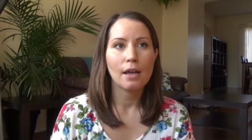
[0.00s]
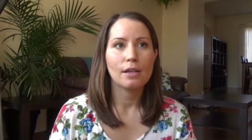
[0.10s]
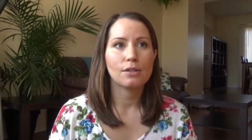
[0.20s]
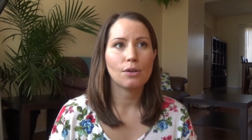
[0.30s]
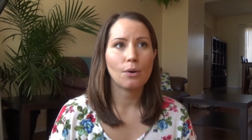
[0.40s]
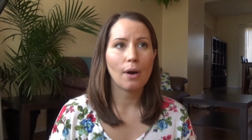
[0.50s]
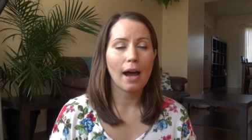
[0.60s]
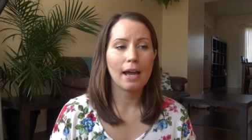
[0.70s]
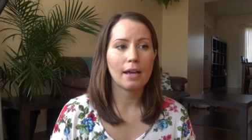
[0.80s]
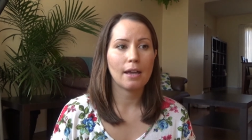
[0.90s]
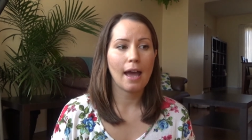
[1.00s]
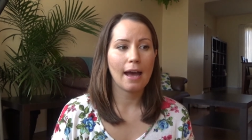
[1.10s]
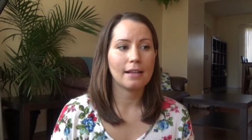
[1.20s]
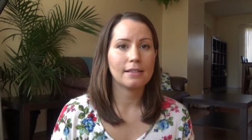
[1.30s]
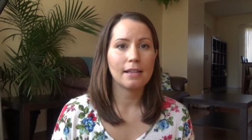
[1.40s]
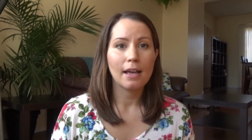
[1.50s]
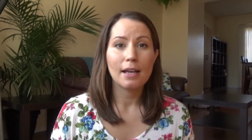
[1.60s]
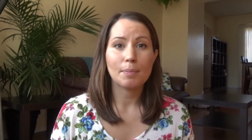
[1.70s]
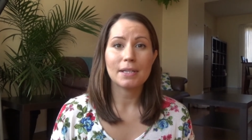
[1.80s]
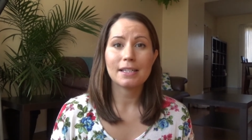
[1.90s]
so I had
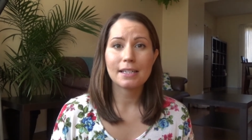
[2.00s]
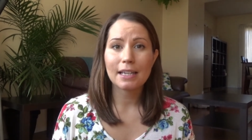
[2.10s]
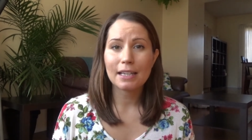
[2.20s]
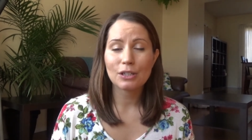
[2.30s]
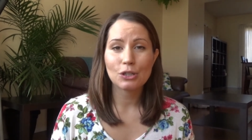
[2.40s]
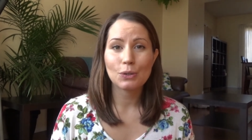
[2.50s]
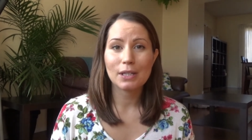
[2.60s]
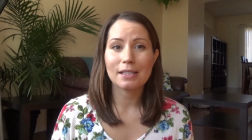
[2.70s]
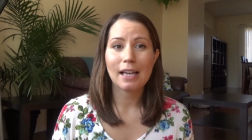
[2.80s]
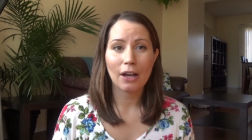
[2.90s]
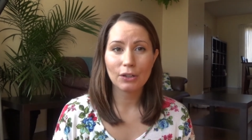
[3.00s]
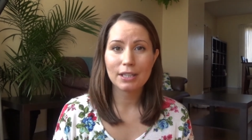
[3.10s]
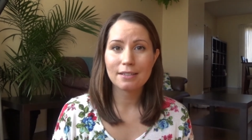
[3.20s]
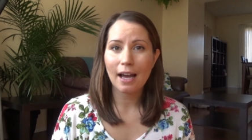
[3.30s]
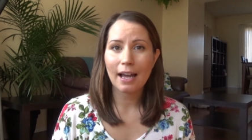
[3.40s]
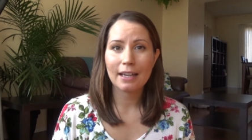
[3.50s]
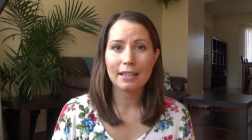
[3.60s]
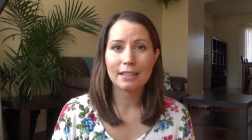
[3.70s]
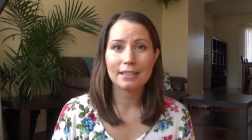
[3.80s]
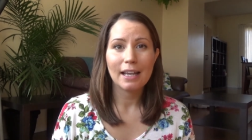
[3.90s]
been sticking to this healthy
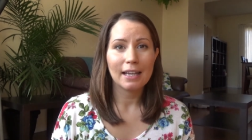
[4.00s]
diet,